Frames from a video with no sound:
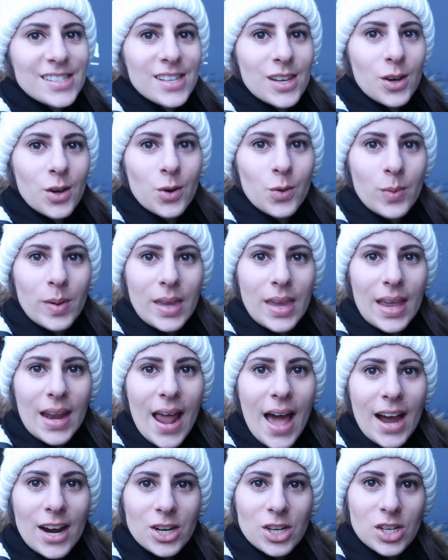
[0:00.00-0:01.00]
until we
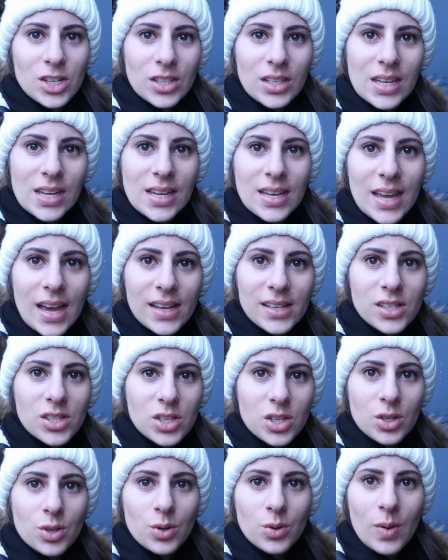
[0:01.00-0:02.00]
can actually get
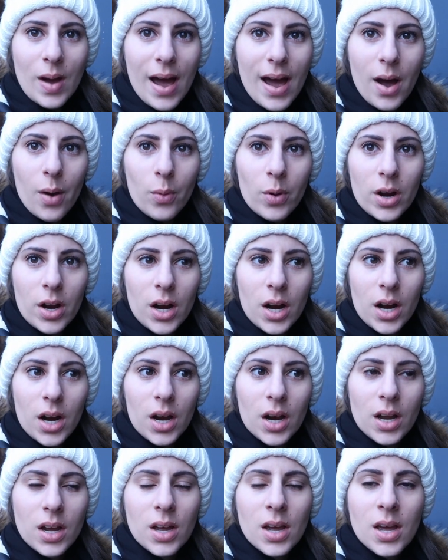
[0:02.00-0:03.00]
to
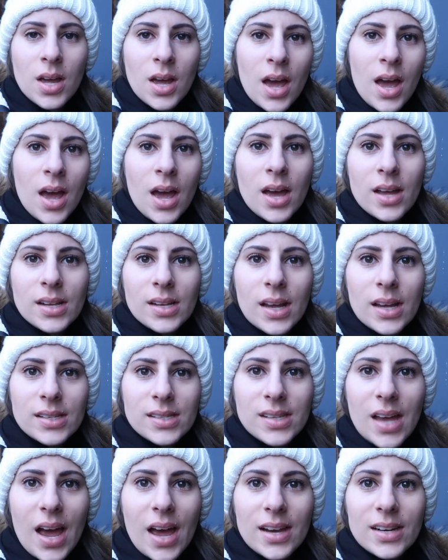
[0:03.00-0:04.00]
our
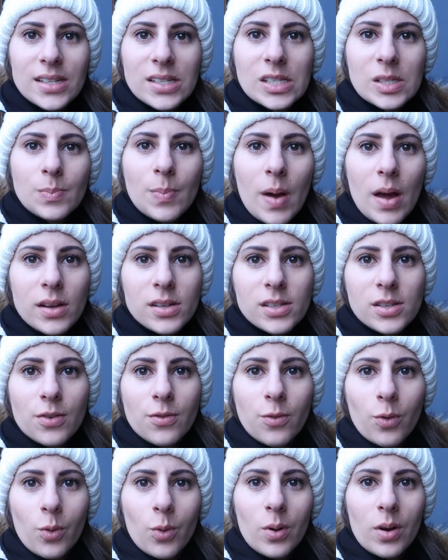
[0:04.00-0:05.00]
assigned spot
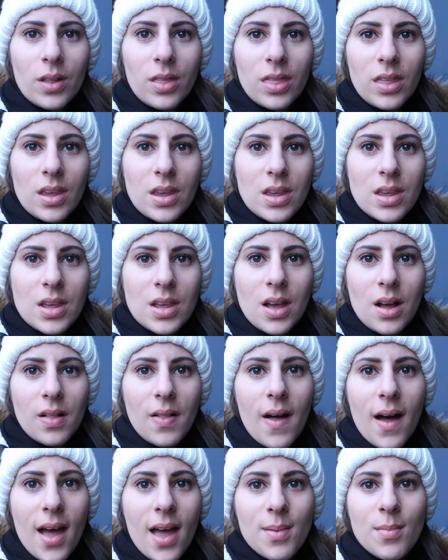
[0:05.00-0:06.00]
for the
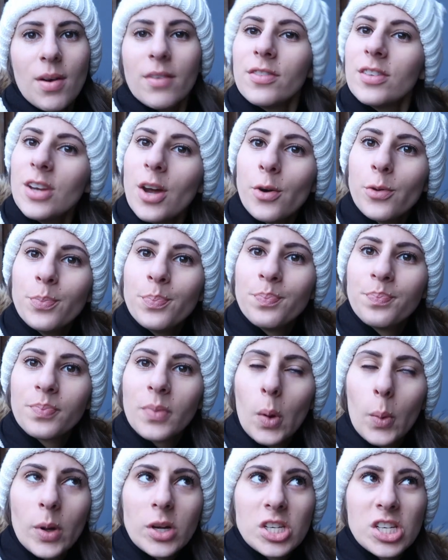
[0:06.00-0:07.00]
climb of the dome,
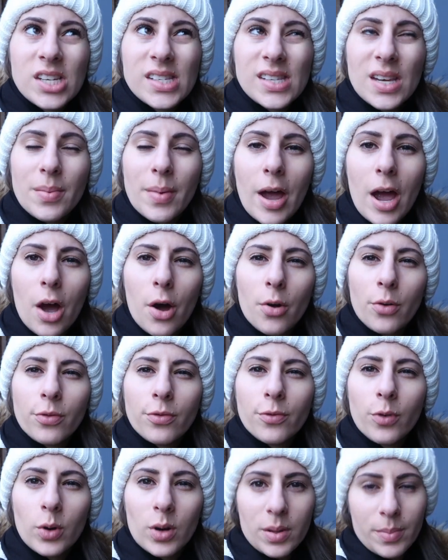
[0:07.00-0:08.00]
which is in about
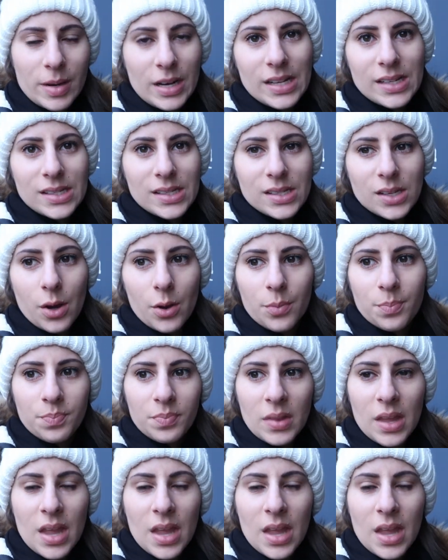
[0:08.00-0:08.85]
40 minutes, so